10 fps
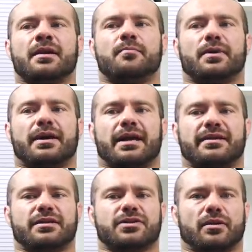But I
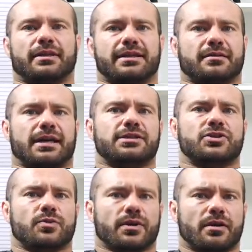think salt has a lot to
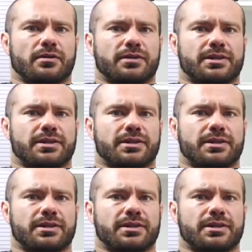do with hunger